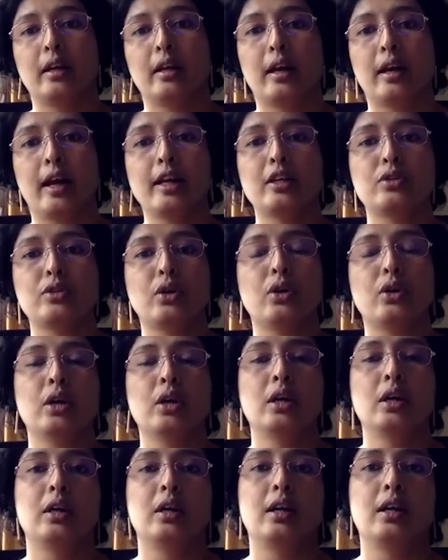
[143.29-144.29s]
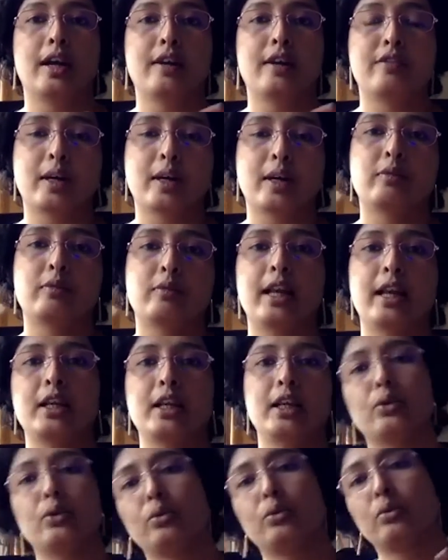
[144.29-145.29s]
right? So lifetime
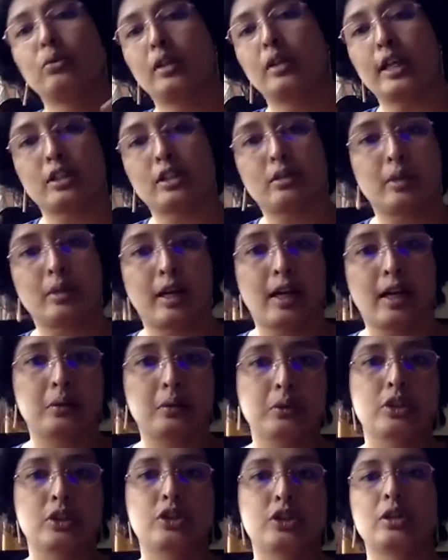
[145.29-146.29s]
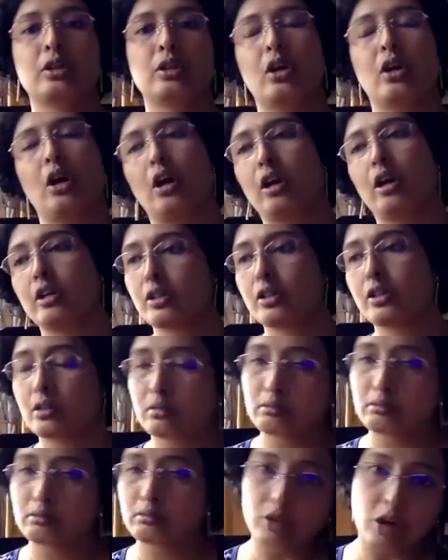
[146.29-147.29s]
value, customer acquisition
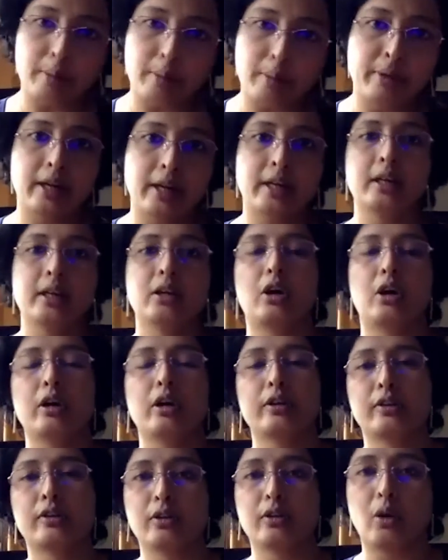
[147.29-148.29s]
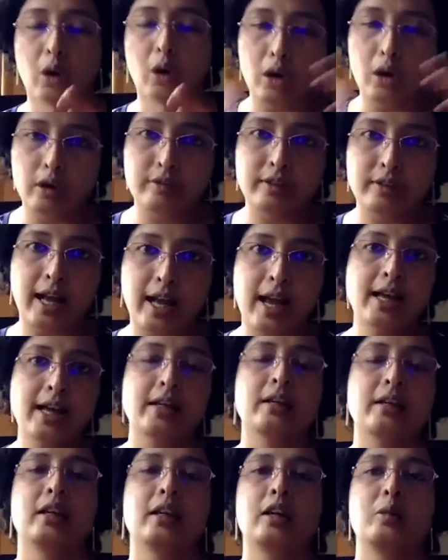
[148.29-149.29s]
cost, operating costs, all of
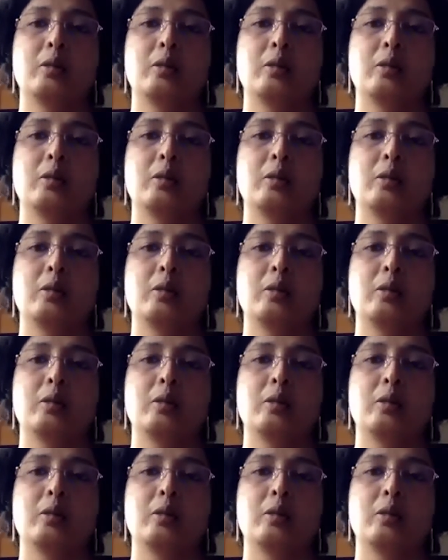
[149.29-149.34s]
that,